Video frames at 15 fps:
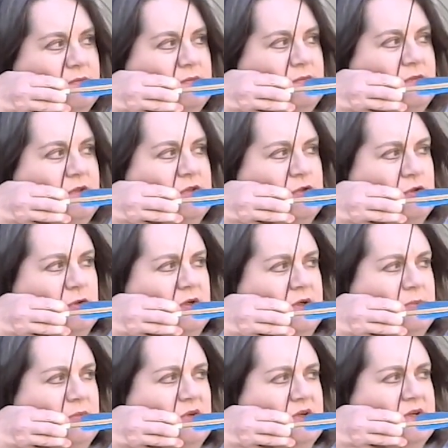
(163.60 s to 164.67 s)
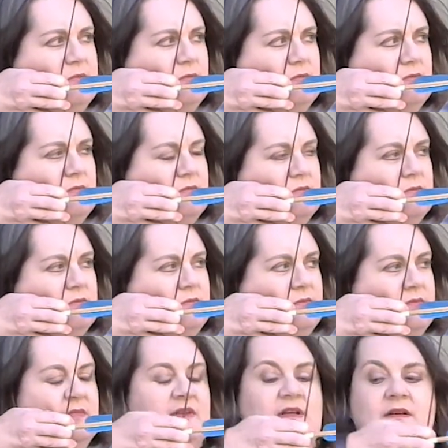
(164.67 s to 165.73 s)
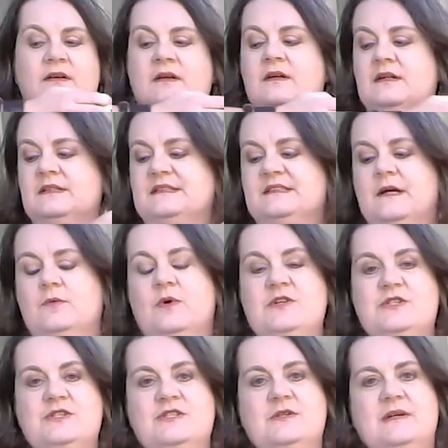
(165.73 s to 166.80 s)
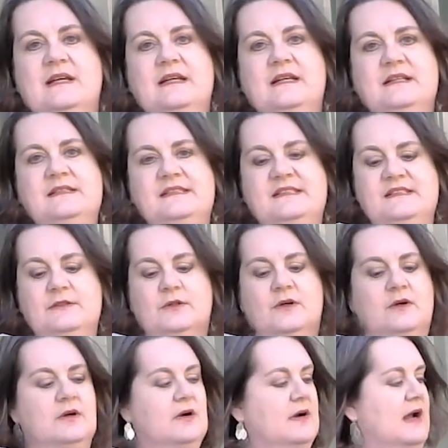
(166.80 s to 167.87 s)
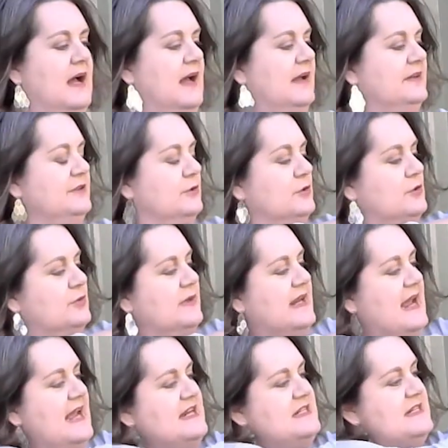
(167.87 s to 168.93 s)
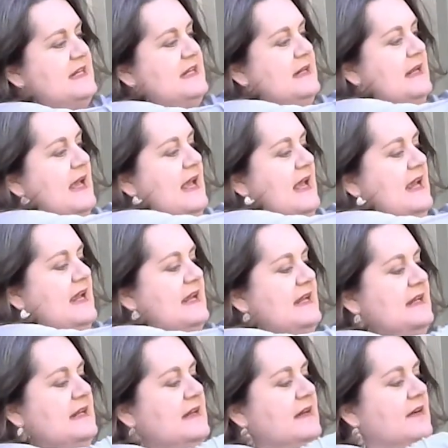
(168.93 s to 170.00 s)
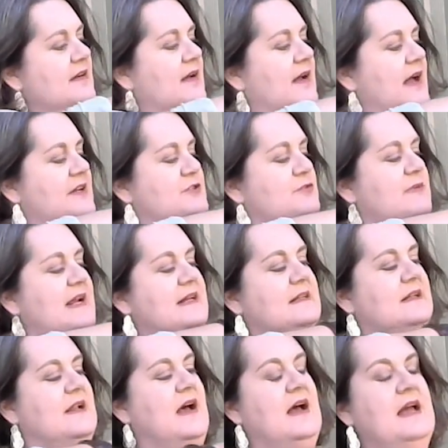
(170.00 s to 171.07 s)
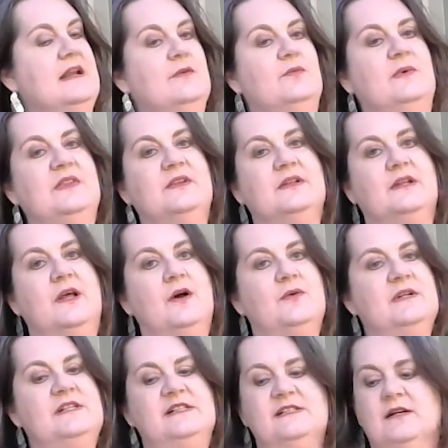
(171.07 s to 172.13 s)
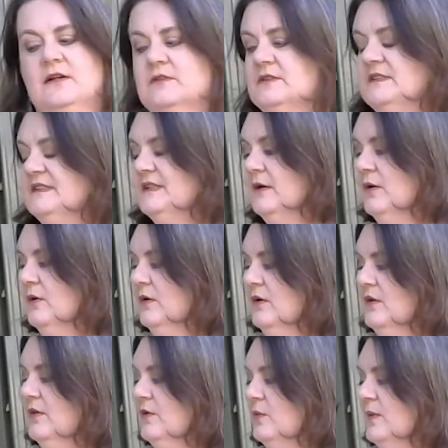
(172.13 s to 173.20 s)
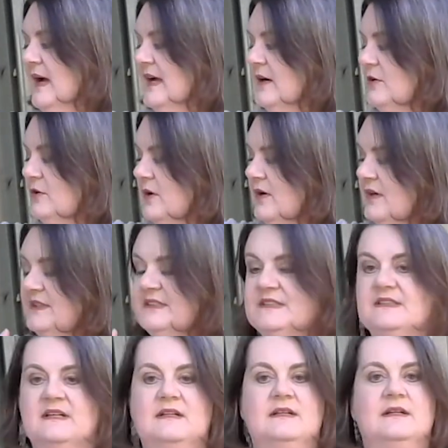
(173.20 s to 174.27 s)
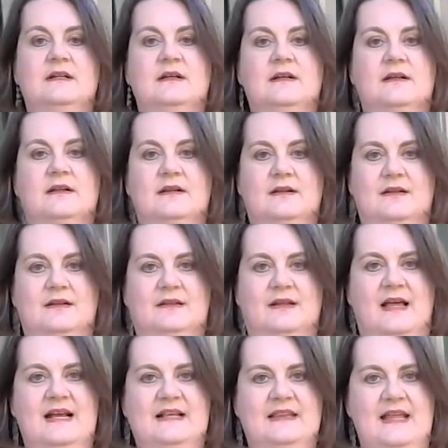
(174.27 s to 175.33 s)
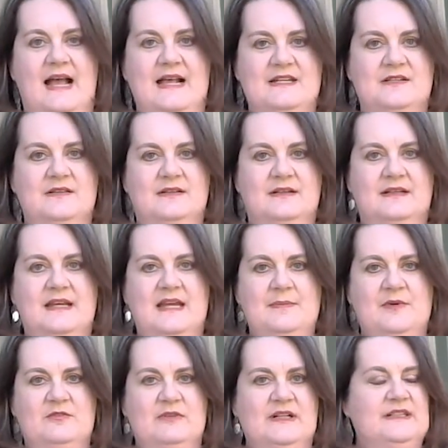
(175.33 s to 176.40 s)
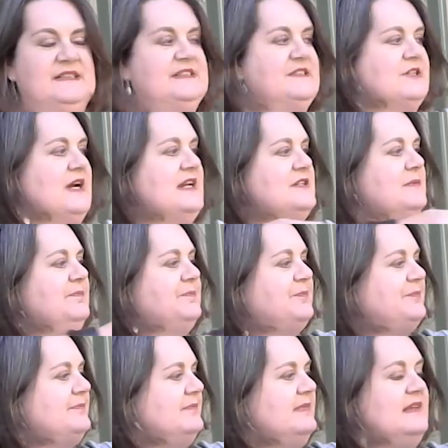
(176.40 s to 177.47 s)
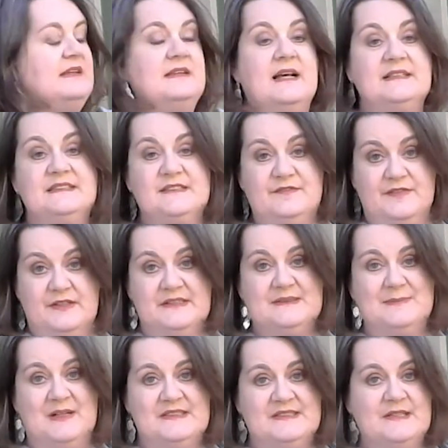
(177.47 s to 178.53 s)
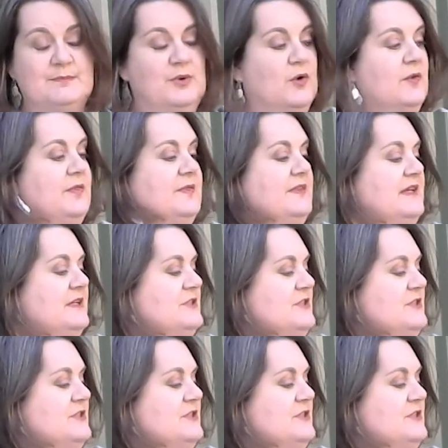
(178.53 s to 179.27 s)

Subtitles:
the drawing point. So what you're doing is you're creating a direct line with lowered shoulders all the way across like that. Keep it really straight. That's the first most important thing to